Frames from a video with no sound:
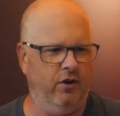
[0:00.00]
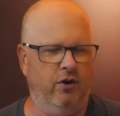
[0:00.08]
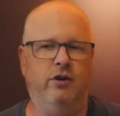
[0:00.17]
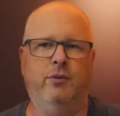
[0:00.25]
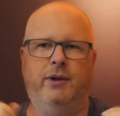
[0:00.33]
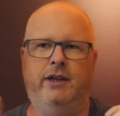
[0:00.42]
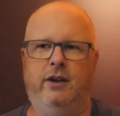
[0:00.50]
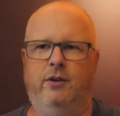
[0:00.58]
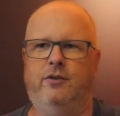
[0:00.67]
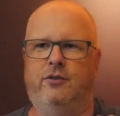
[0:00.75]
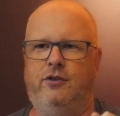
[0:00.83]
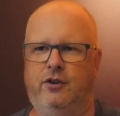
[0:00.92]
Or do we
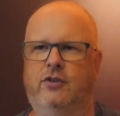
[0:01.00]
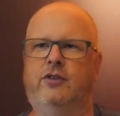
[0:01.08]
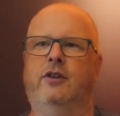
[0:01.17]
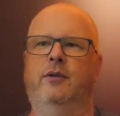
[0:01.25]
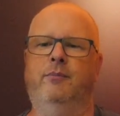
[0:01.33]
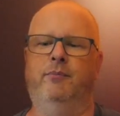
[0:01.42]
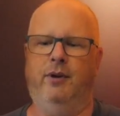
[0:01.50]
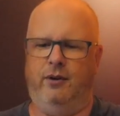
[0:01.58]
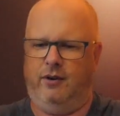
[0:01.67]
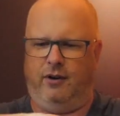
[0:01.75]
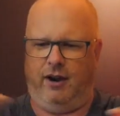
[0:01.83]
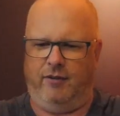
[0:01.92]
use just
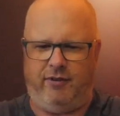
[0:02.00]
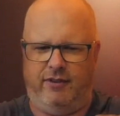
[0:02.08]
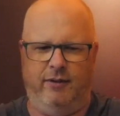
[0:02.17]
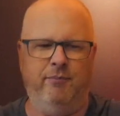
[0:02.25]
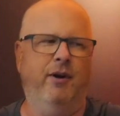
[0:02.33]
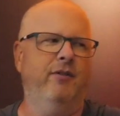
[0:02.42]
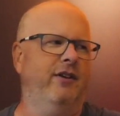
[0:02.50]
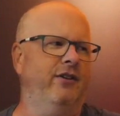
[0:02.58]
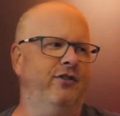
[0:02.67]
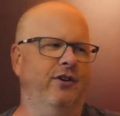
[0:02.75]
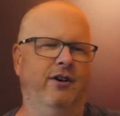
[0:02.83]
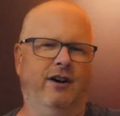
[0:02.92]
the everything moving
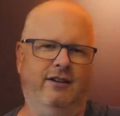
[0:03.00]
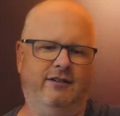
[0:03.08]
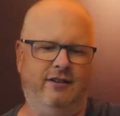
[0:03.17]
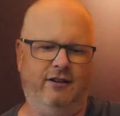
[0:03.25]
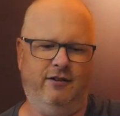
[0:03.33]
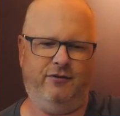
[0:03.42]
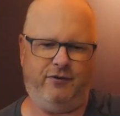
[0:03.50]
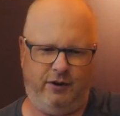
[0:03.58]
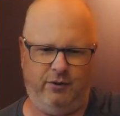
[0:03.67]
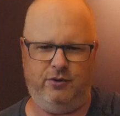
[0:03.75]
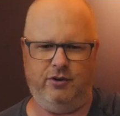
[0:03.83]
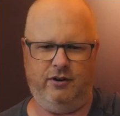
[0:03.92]
shot as the
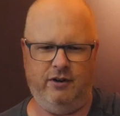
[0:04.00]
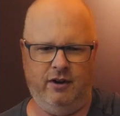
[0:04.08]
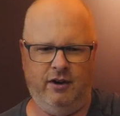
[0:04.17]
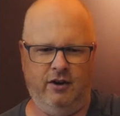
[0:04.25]
fusion,